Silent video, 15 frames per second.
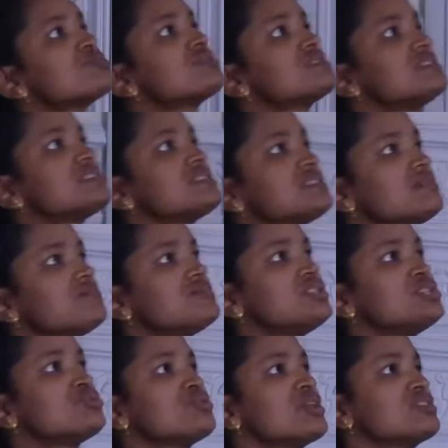root system
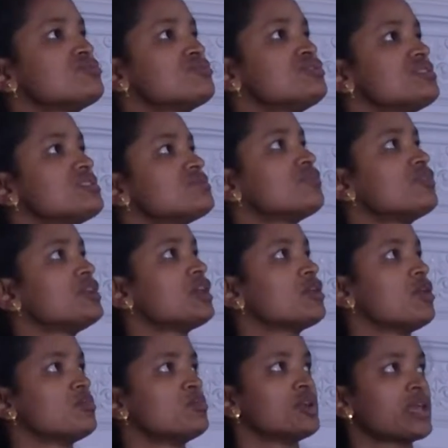due to exogenous foliar
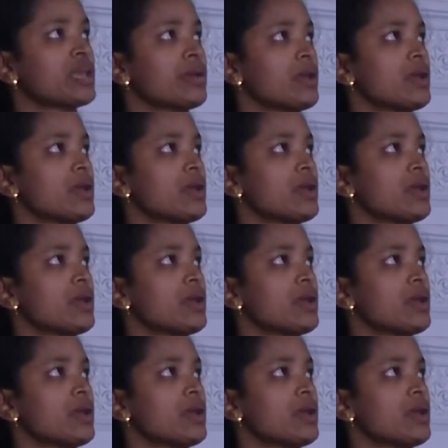hormone